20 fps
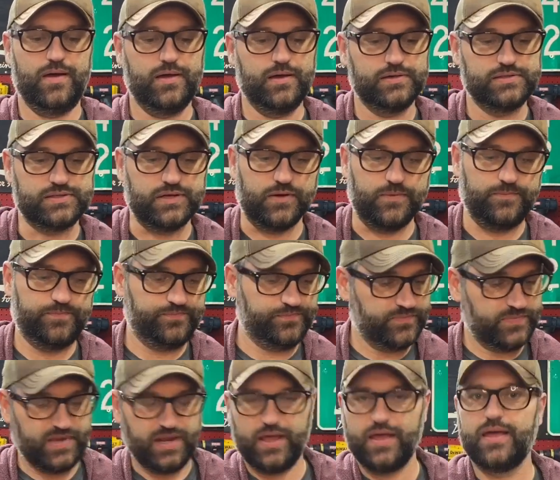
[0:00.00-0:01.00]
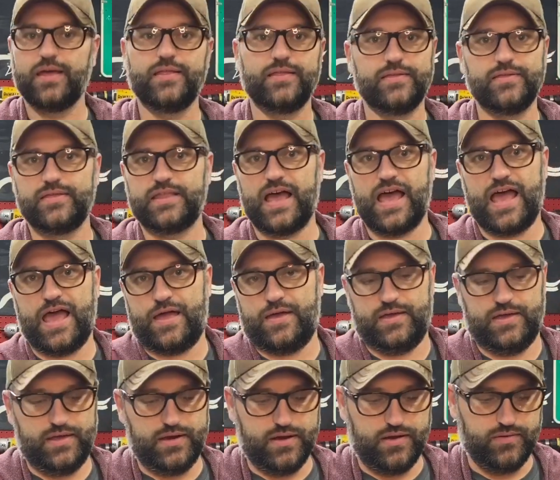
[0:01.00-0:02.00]
so,
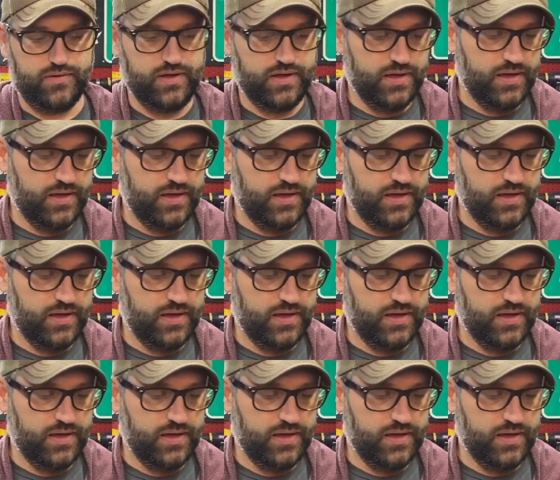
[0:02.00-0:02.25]
you know,